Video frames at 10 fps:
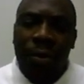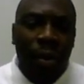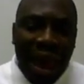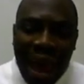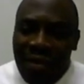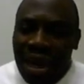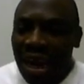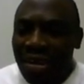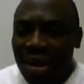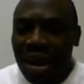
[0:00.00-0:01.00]
Whoever
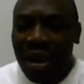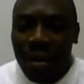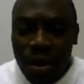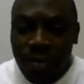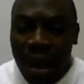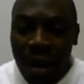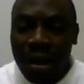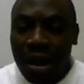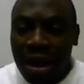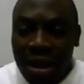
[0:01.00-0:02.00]
created the laptop that
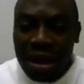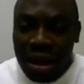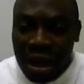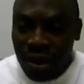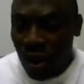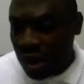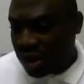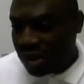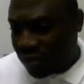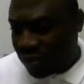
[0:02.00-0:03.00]
I'm
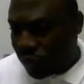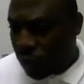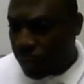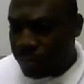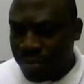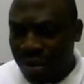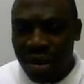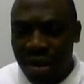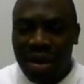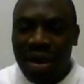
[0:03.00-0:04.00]
recording this from,
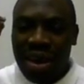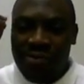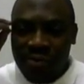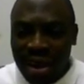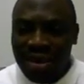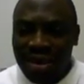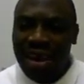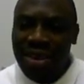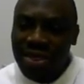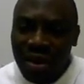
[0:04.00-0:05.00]
he first
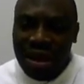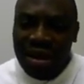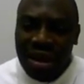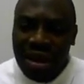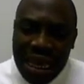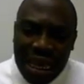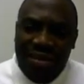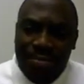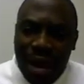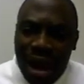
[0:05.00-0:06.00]
had a thought in
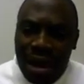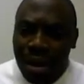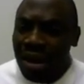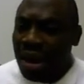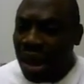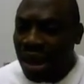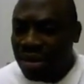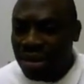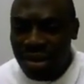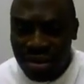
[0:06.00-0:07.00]
his mind about
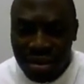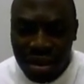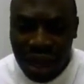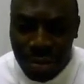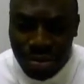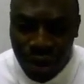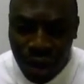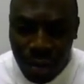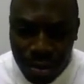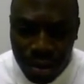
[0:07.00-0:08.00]
creating this
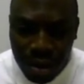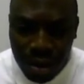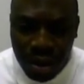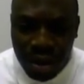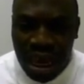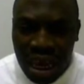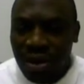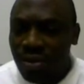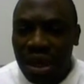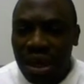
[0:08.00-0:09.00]
laptop. It
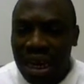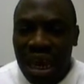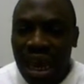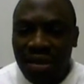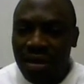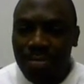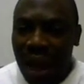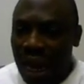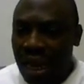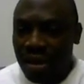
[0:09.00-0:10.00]
was not created
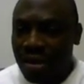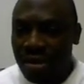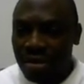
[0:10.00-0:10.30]
by